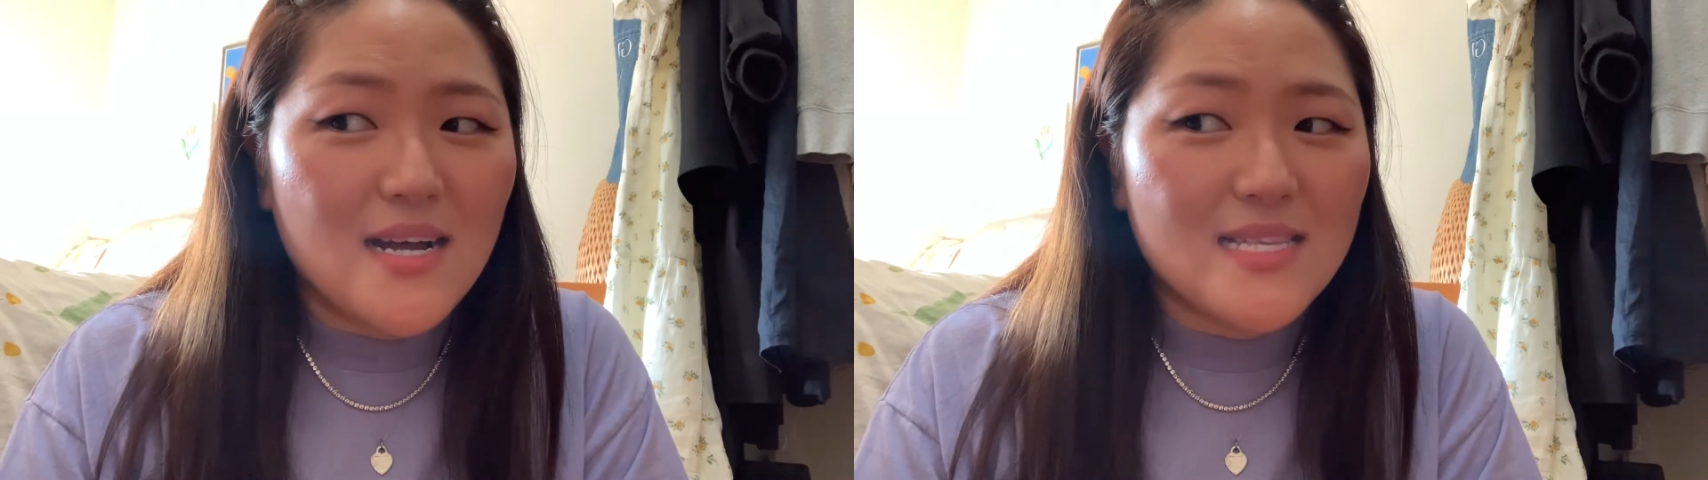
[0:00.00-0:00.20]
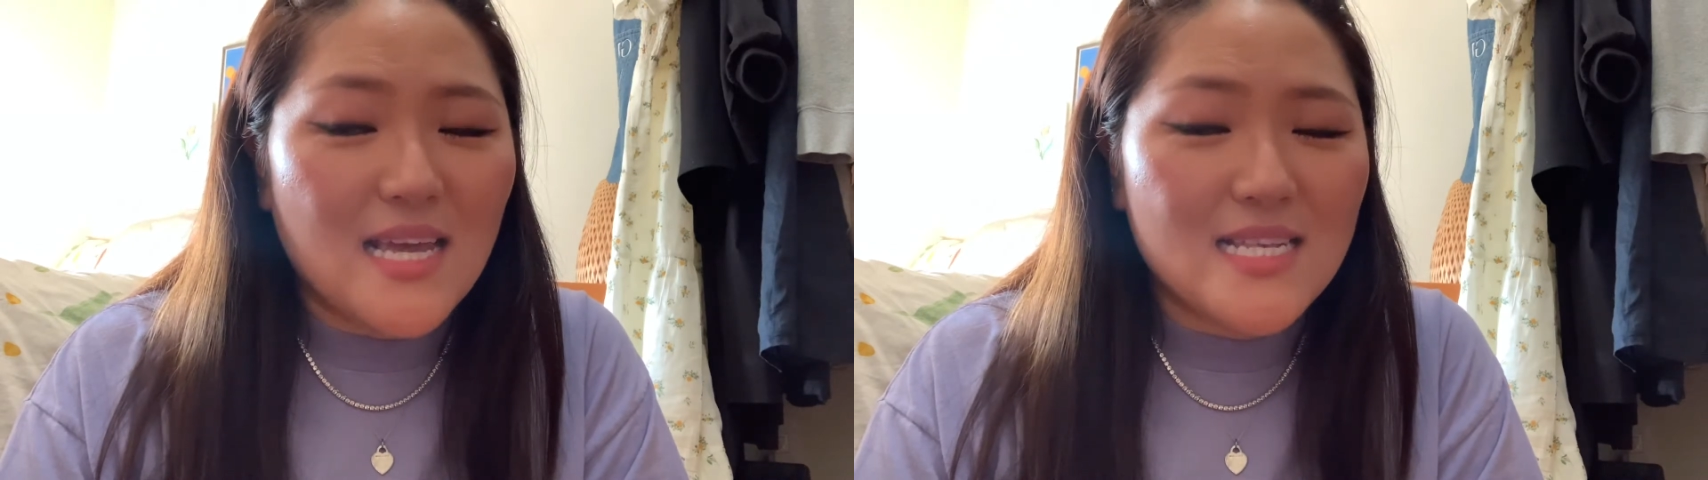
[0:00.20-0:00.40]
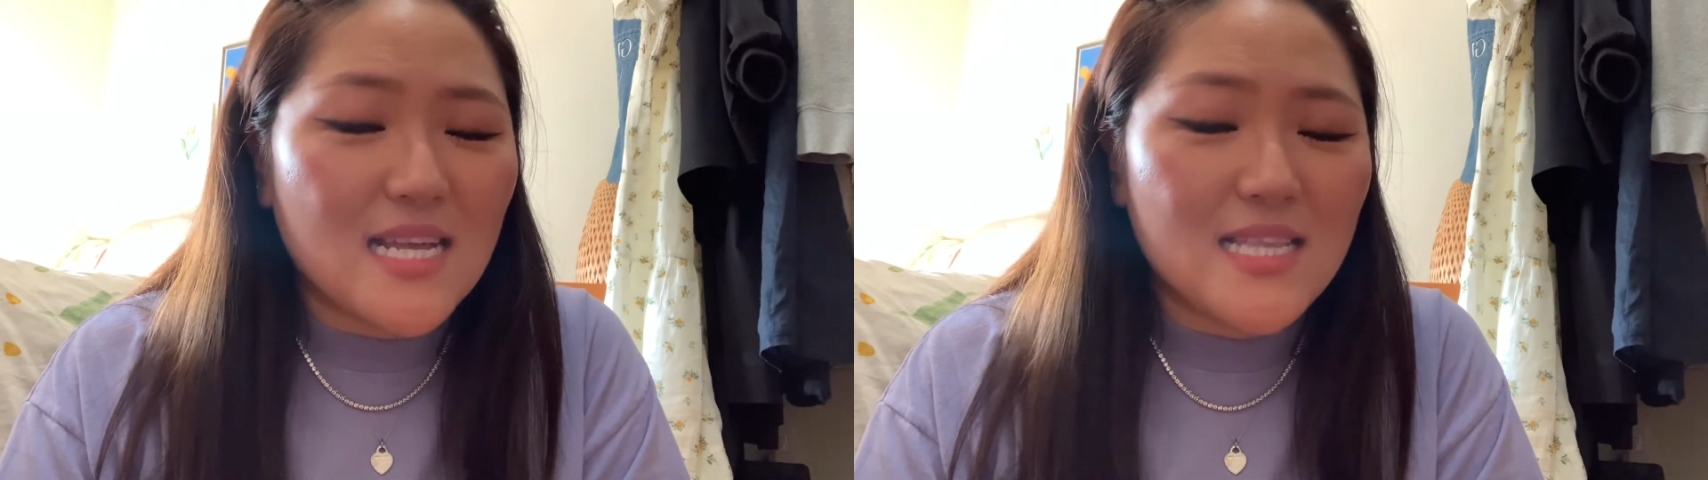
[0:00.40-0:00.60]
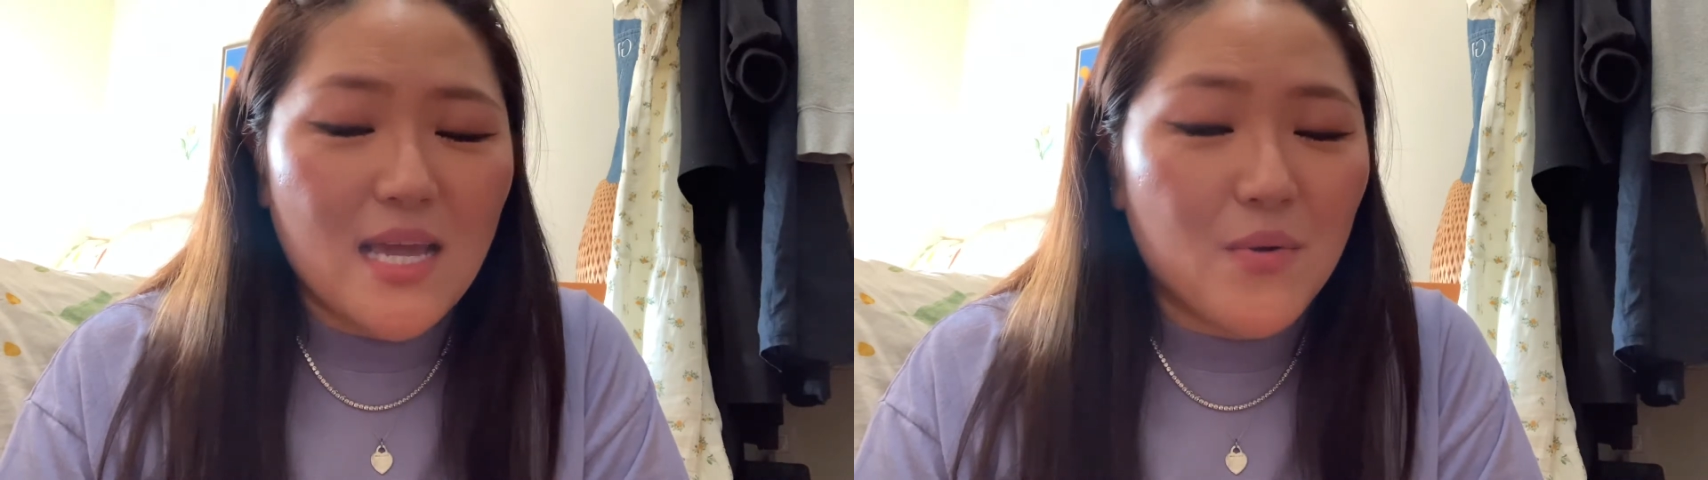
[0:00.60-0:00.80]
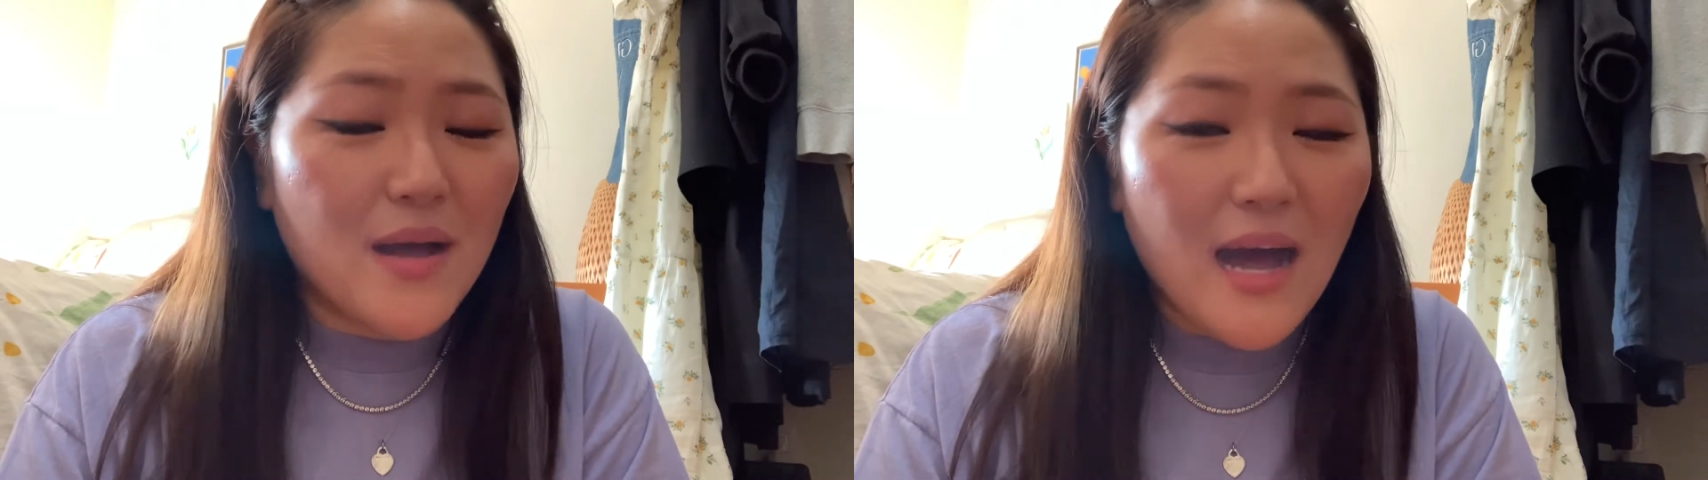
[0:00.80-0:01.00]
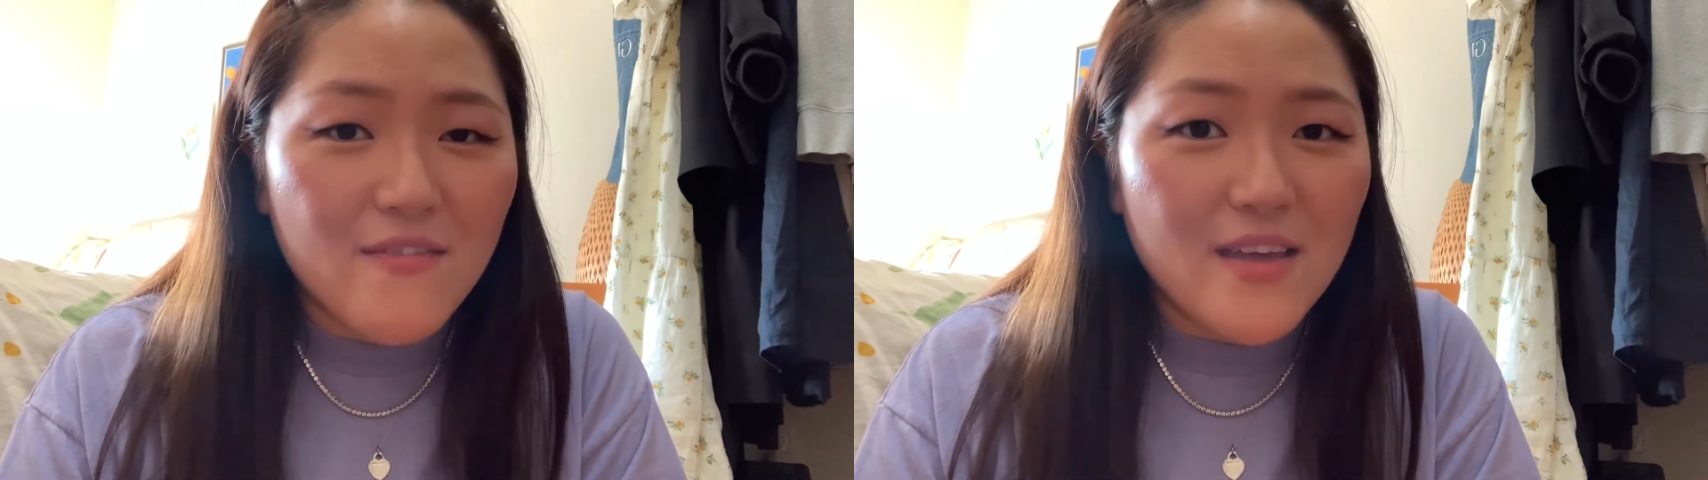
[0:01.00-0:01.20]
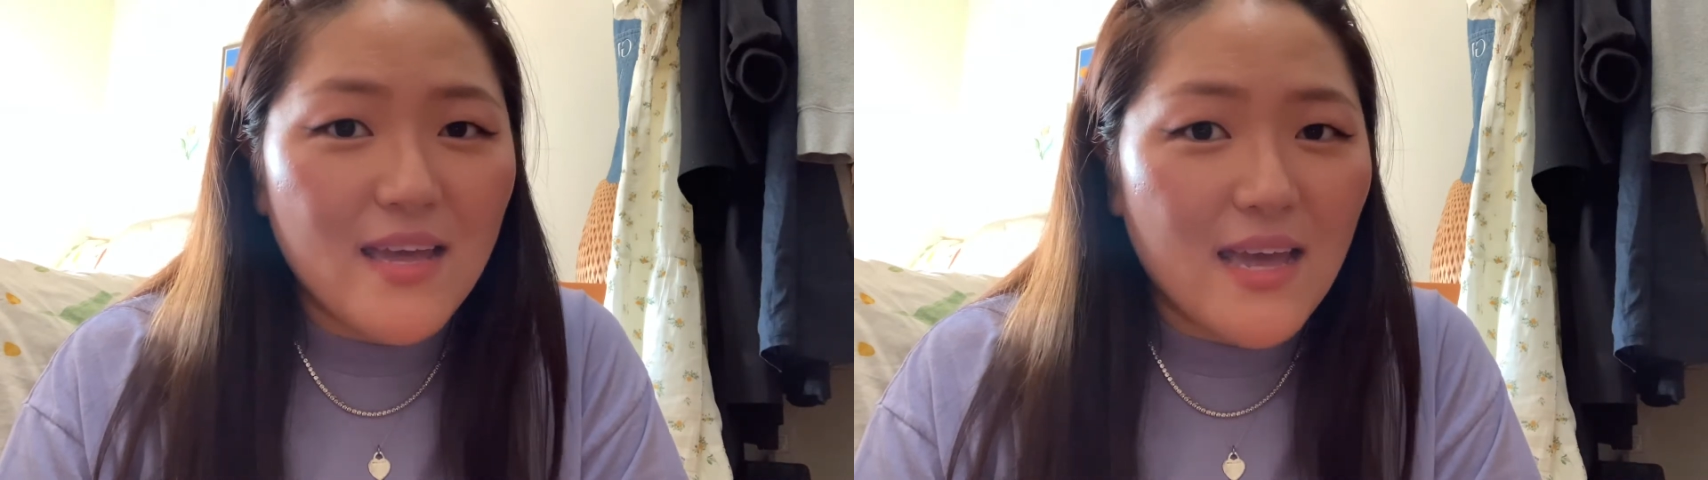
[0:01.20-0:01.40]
they said they don't have it.